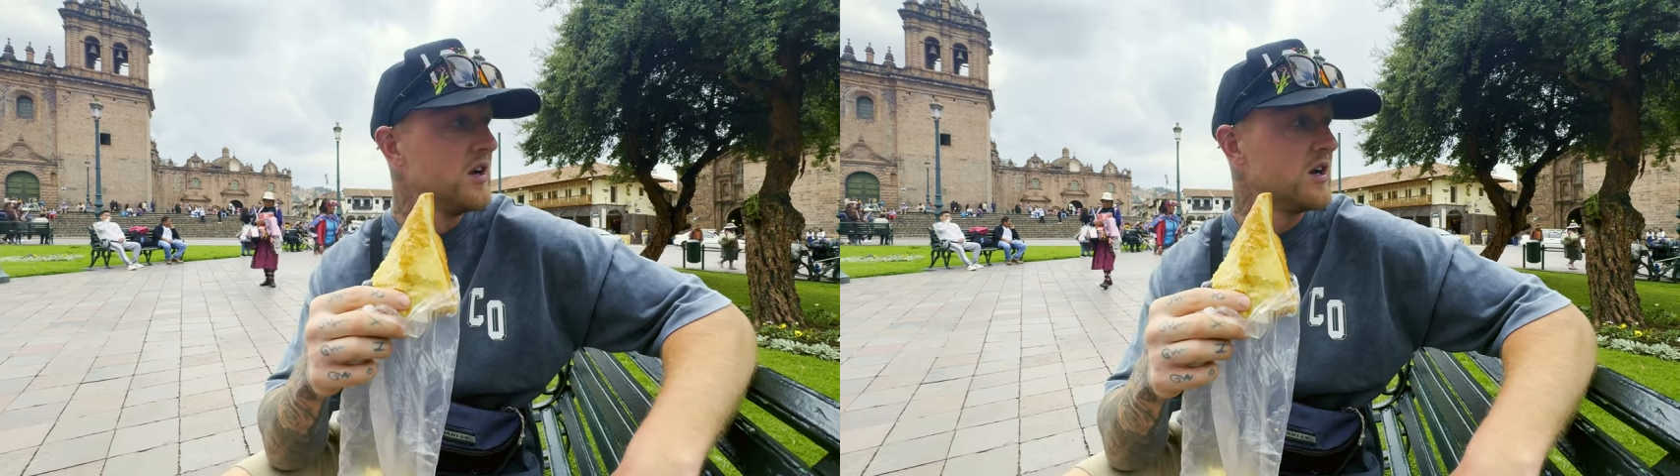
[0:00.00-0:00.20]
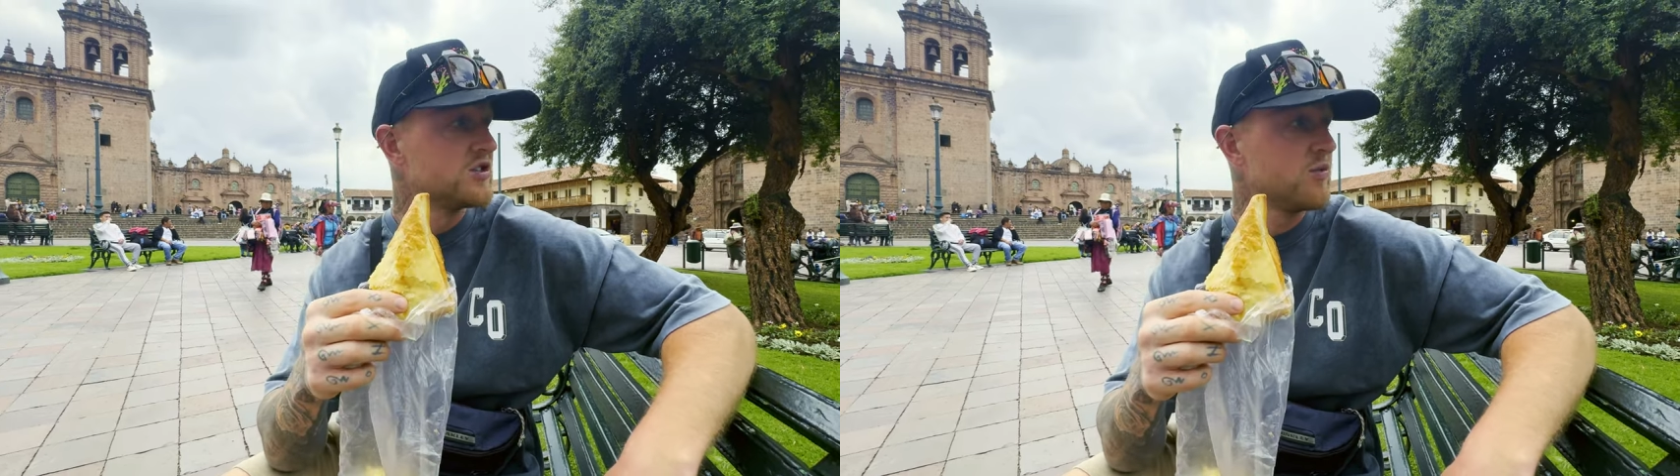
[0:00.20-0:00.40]

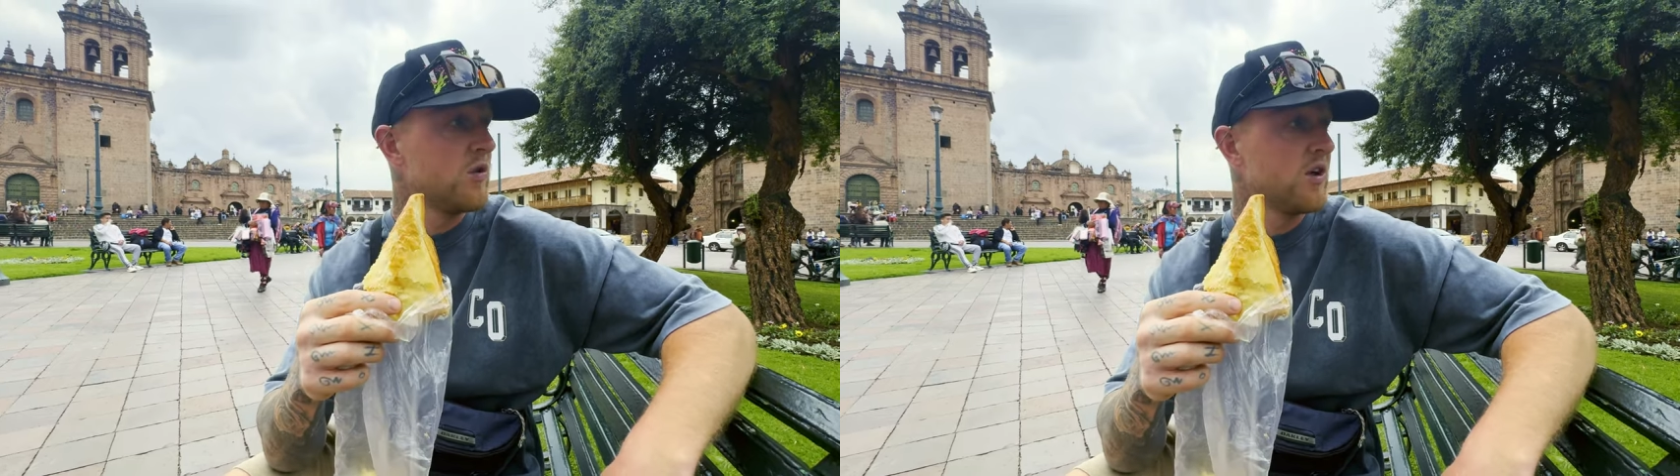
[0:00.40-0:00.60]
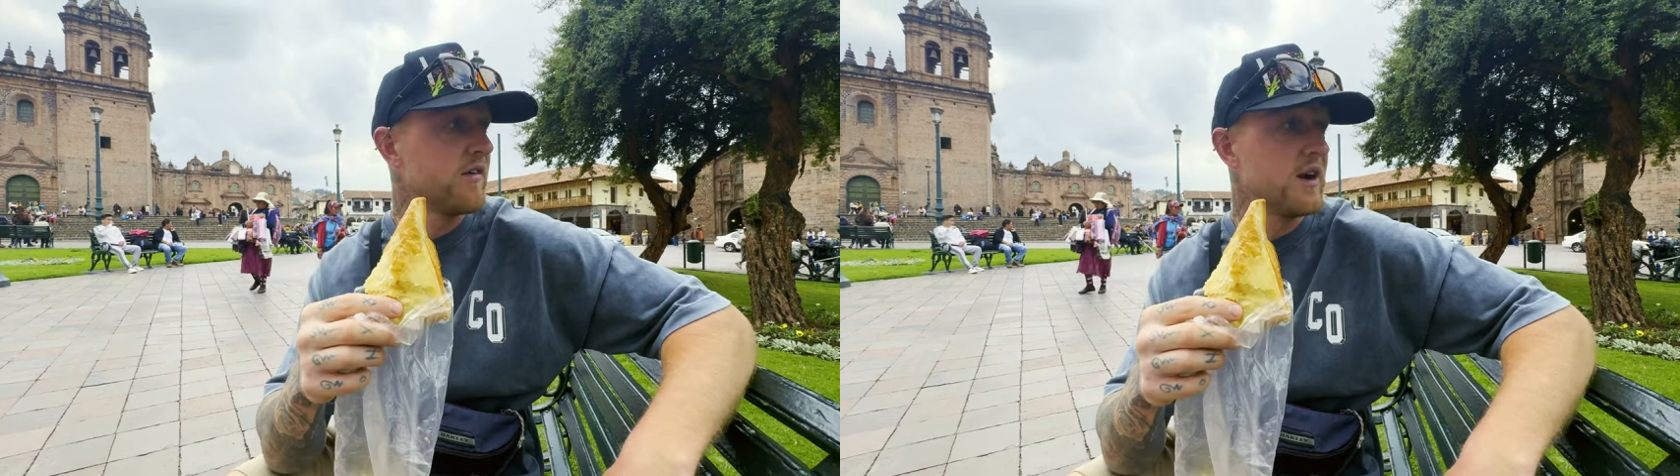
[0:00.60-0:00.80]
as you're
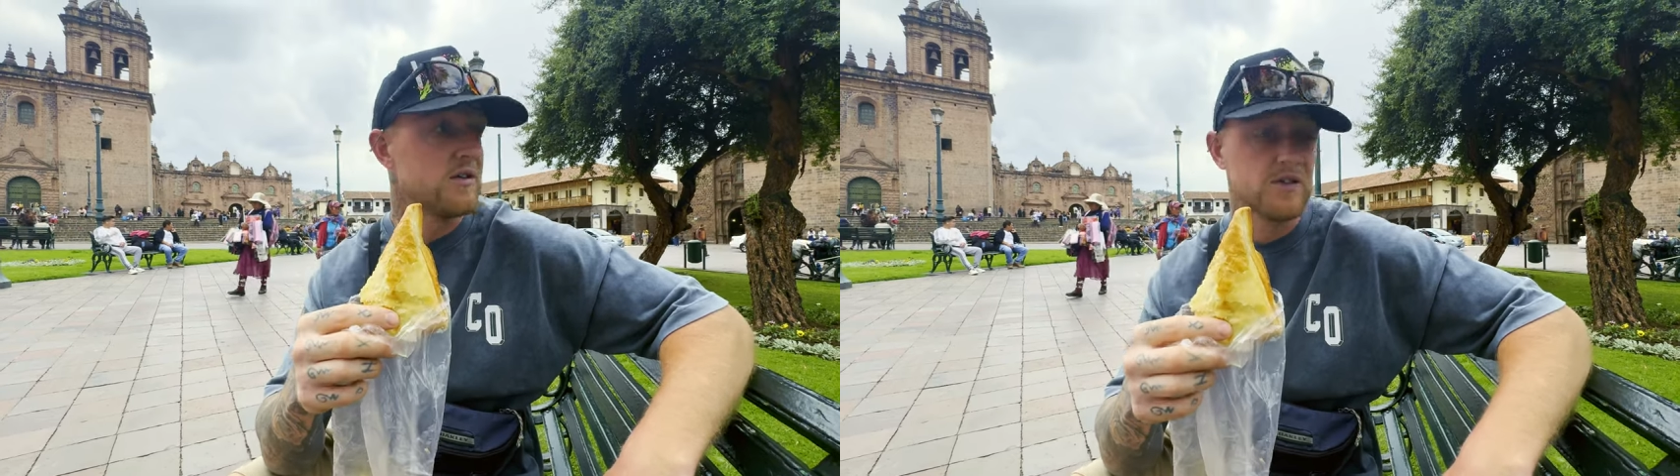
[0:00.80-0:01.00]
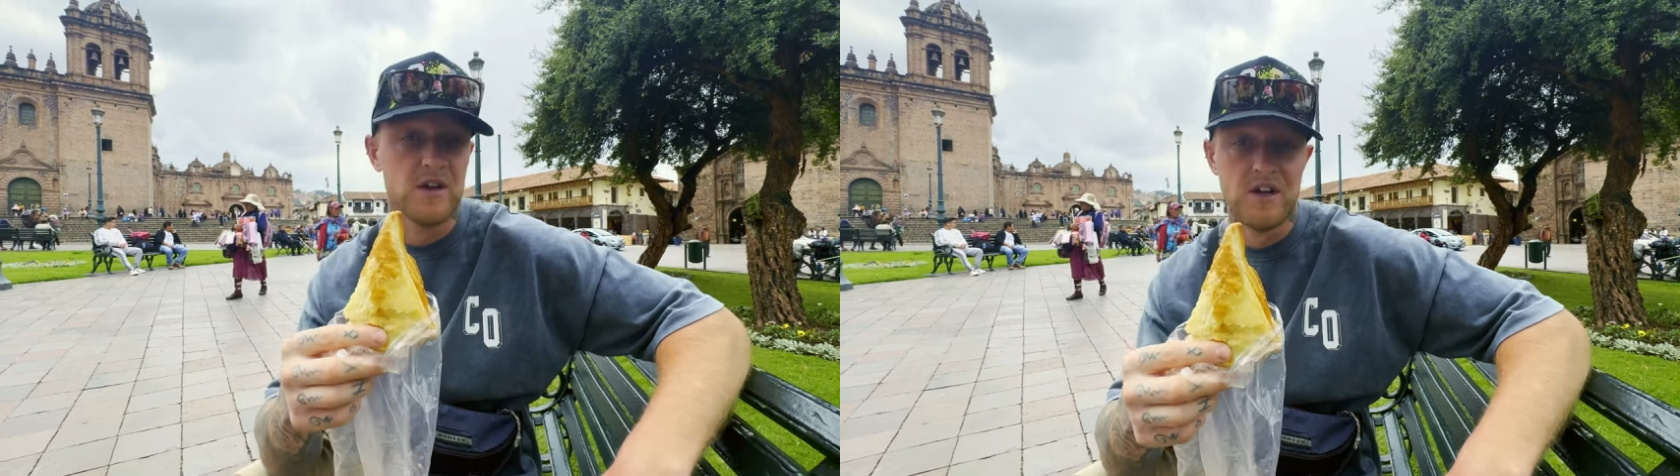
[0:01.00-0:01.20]
walking around.
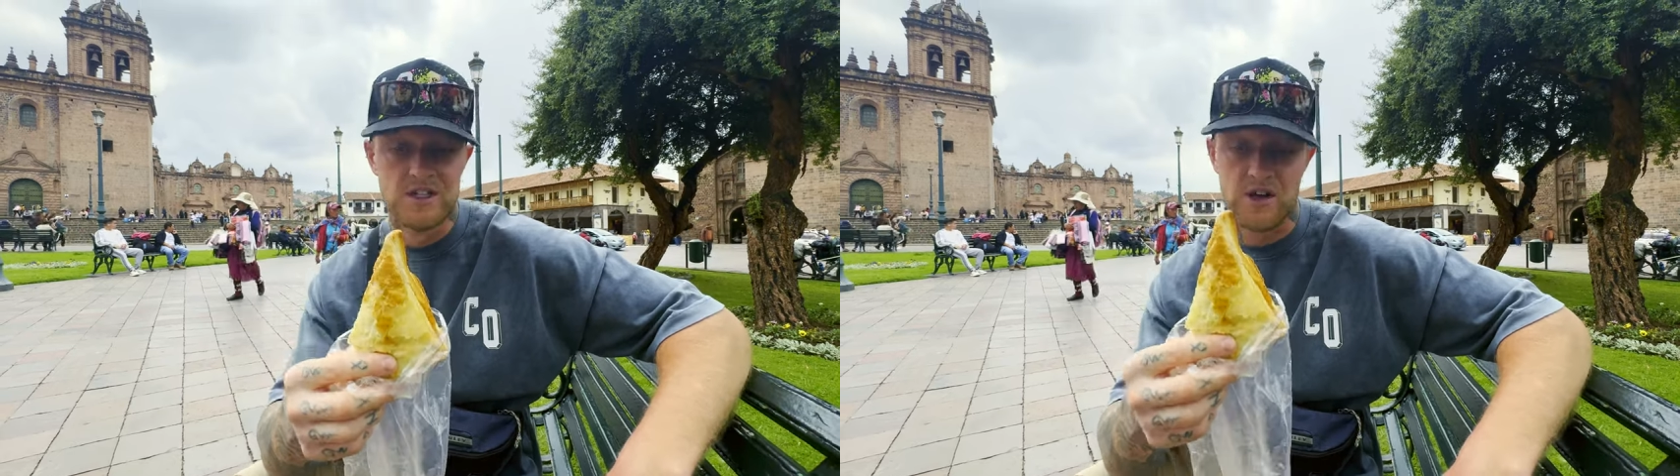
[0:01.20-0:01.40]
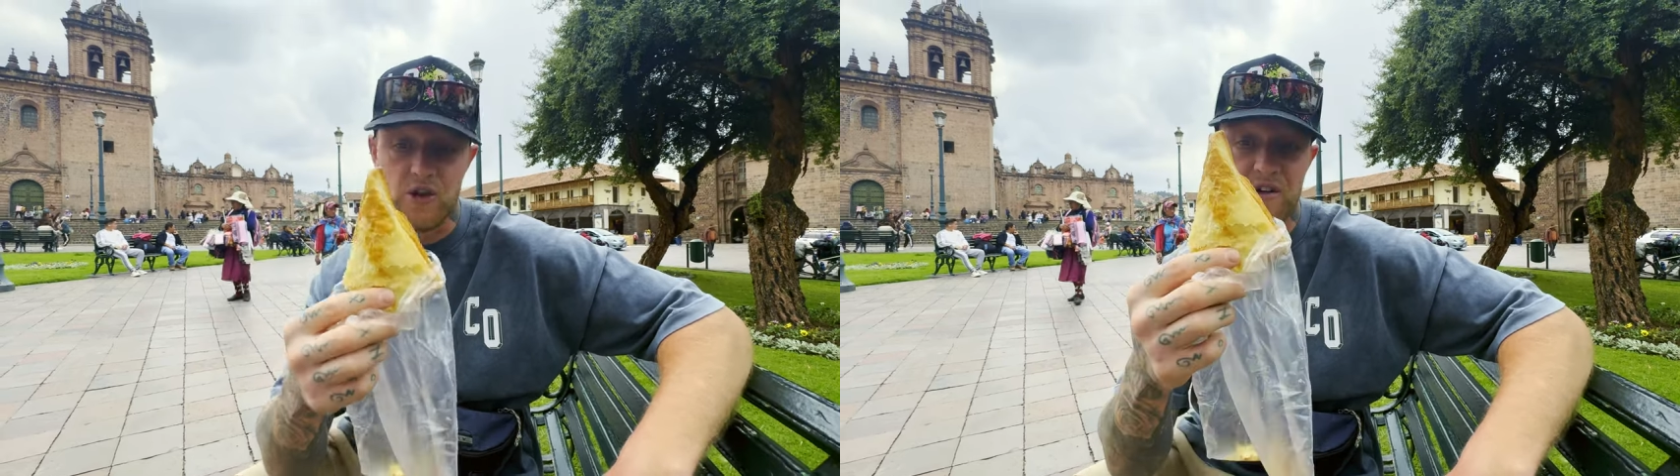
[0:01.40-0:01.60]
So if you